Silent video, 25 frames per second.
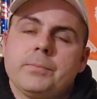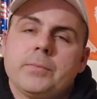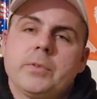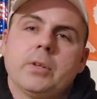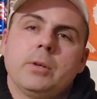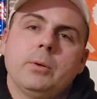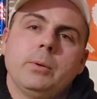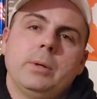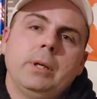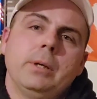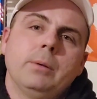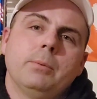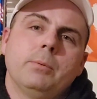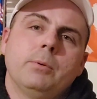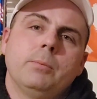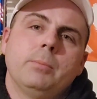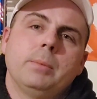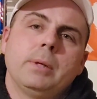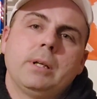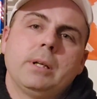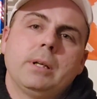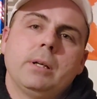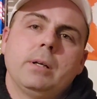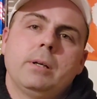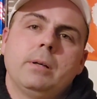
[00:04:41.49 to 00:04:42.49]
So it will
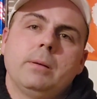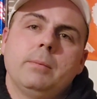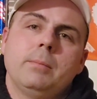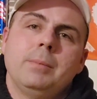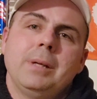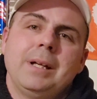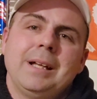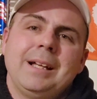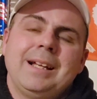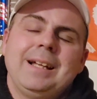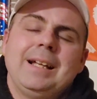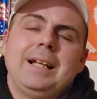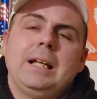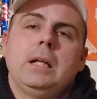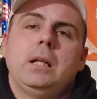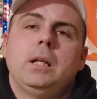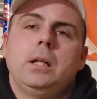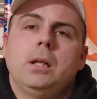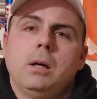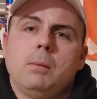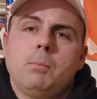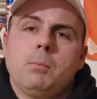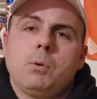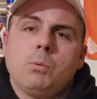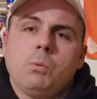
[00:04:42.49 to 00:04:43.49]
become
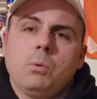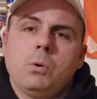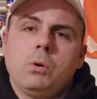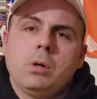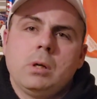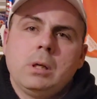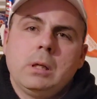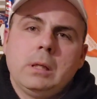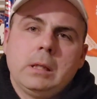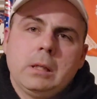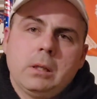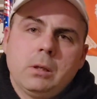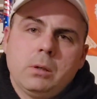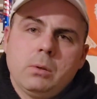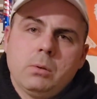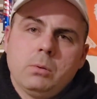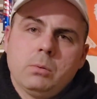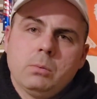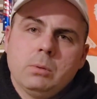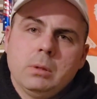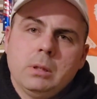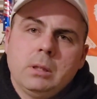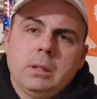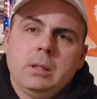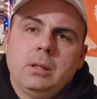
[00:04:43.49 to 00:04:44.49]
#1
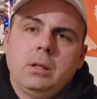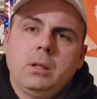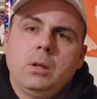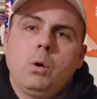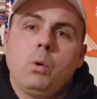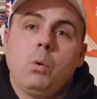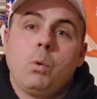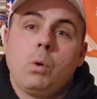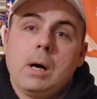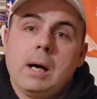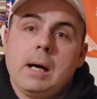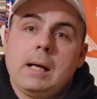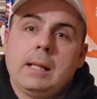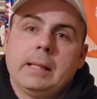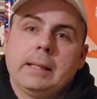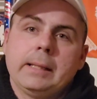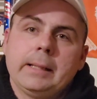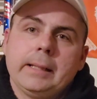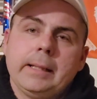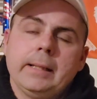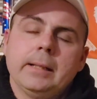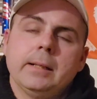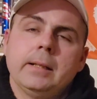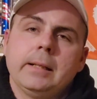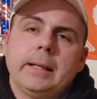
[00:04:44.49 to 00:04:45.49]
on
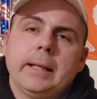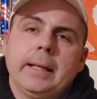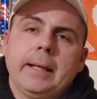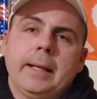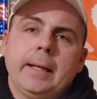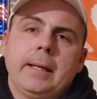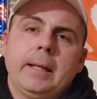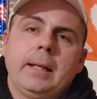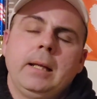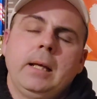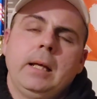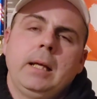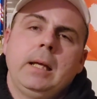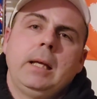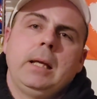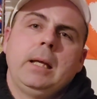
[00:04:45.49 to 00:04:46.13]
quality again.